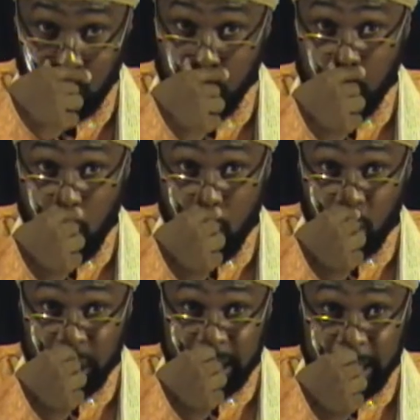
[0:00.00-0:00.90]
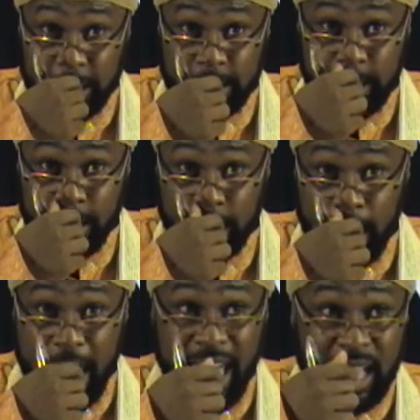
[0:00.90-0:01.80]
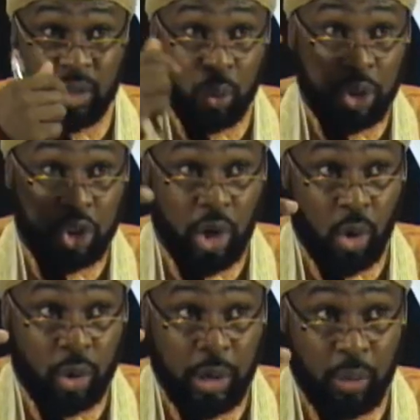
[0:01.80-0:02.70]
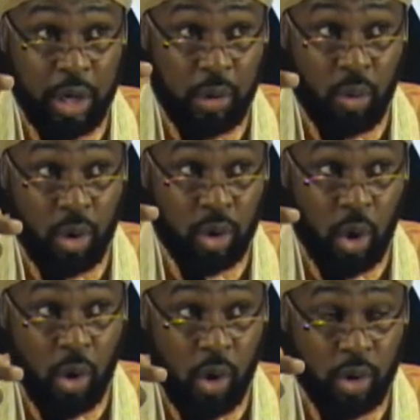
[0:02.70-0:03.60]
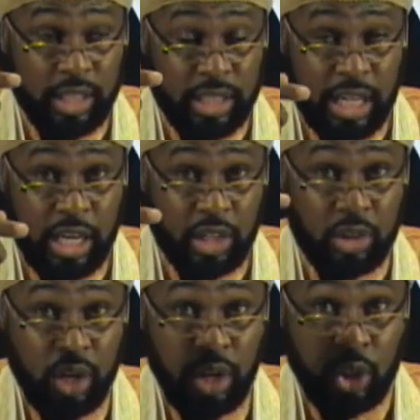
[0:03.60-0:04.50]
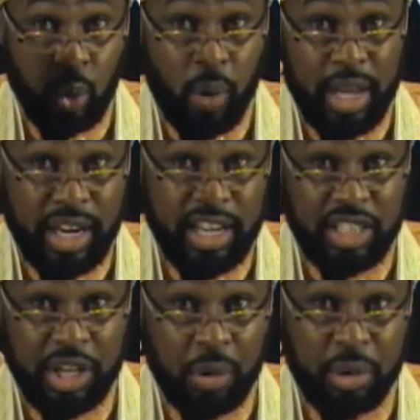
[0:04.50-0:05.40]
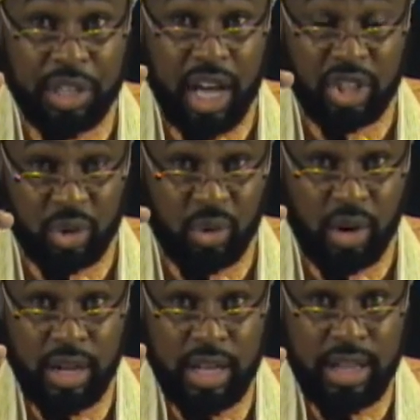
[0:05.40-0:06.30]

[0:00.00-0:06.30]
We didn't want holy things. And we showed that we didn't want no holy things the way they dealt with Yahshua.